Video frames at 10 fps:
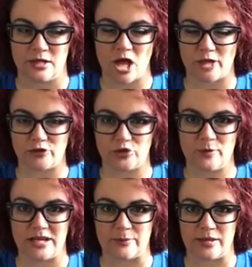Not too
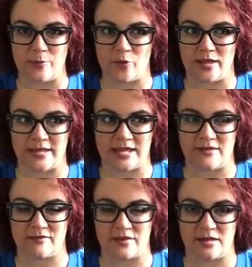many people can
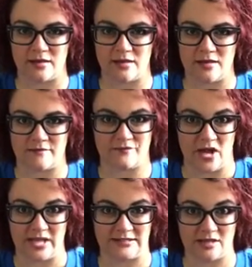give
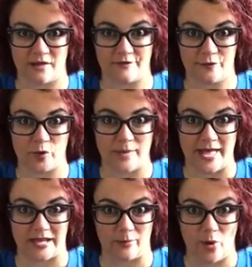advice on
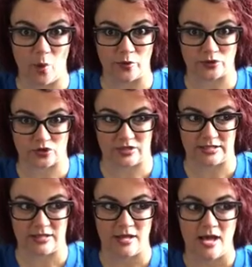formatting
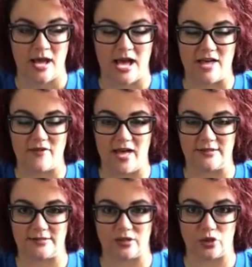poetry. I've
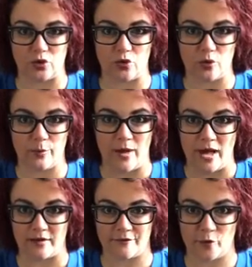had to Google
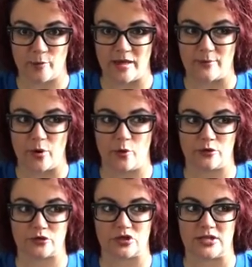how to format
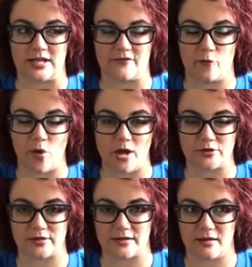poetry. I've
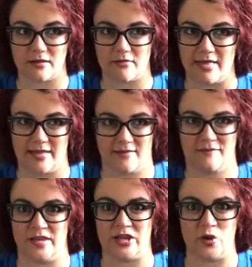watched like a
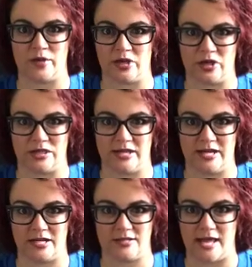video here and
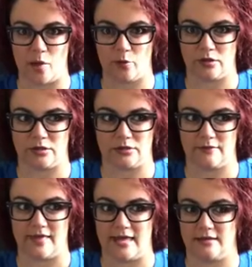there
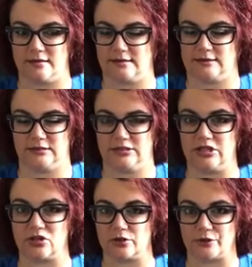that is
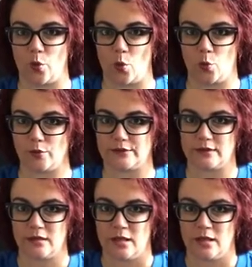years old.